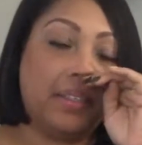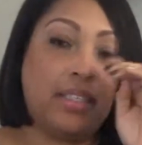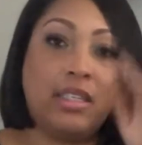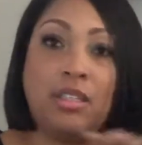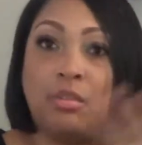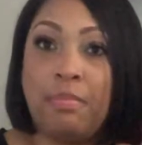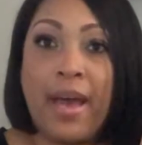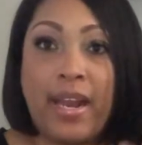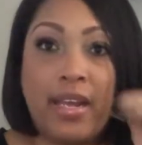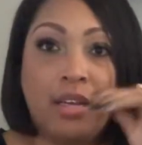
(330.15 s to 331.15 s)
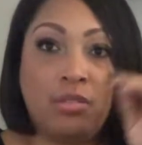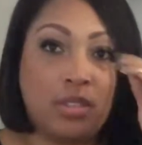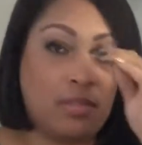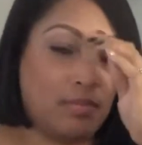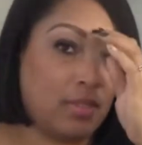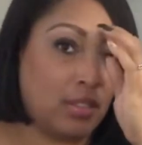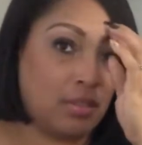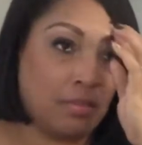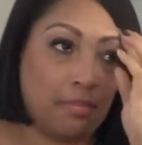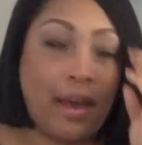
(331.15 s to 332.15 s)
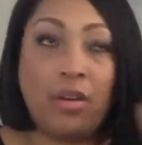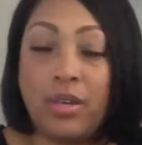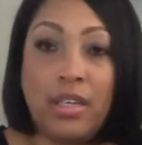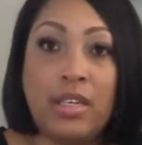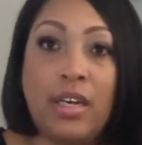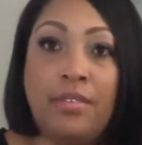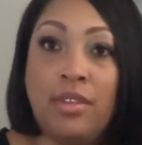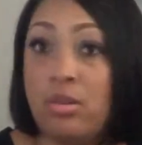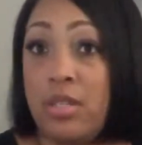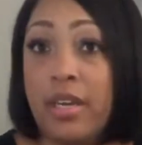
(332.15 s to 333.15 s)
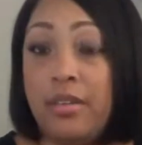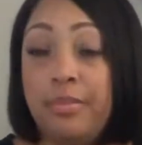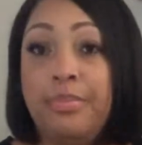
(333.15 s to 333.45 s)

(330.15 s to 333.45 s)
little patio, the balcony of the hotel.